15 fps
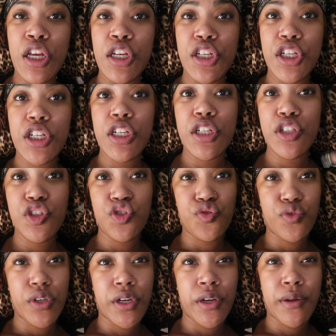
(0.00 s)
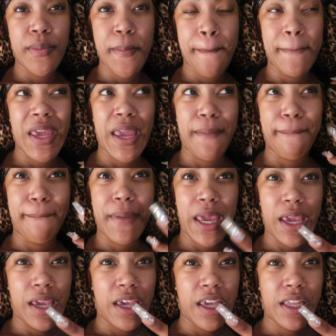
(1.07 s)
chicken, shrimp, and
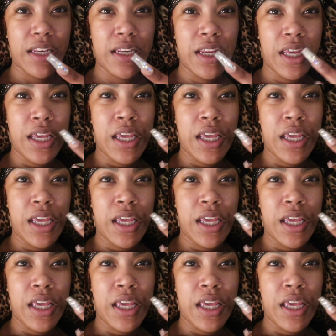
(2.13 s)
bacon.